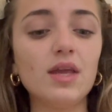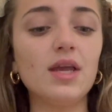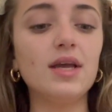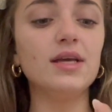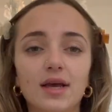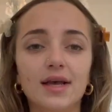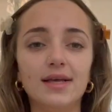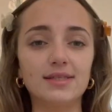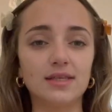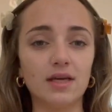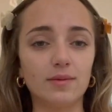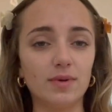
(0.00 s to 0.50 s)

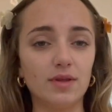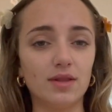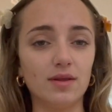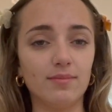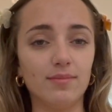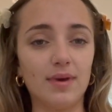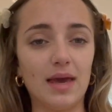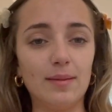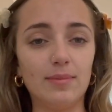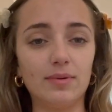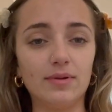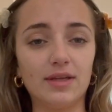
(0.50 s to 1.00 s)
is gonna be the
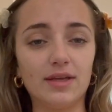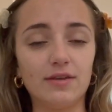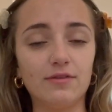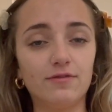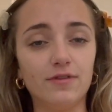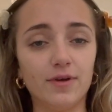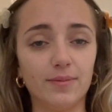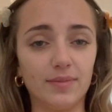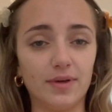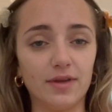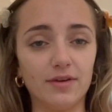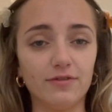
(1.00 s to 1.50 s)
Maybelline
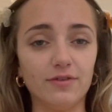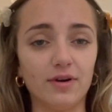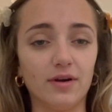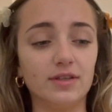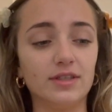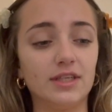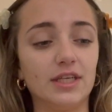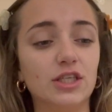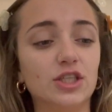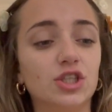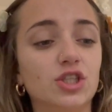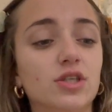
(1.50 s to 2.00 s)
Fit Me
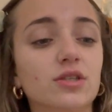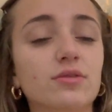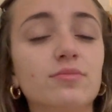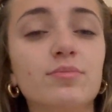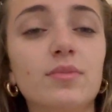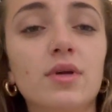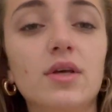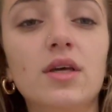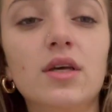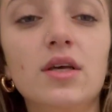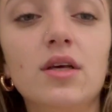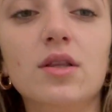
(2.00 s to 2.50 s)

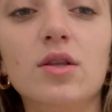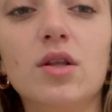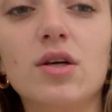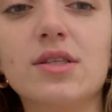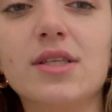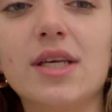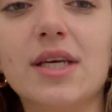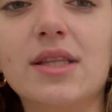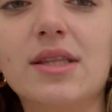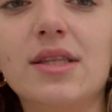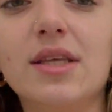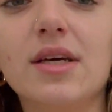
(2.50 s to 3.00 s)
Foundation. Looks
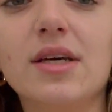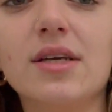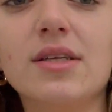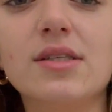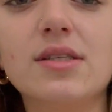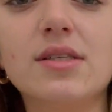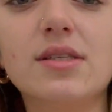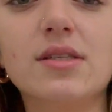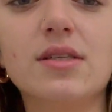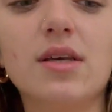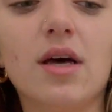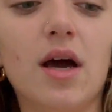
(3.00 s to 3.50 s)
like
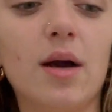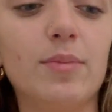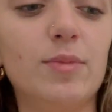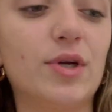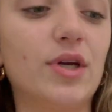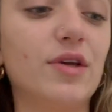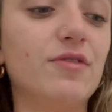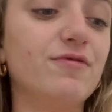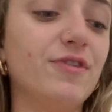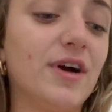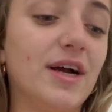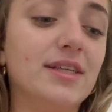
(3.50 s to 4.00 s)
this. You
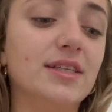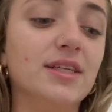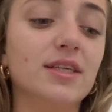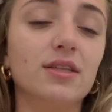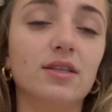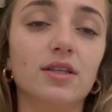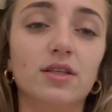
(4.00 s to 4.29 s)
can find it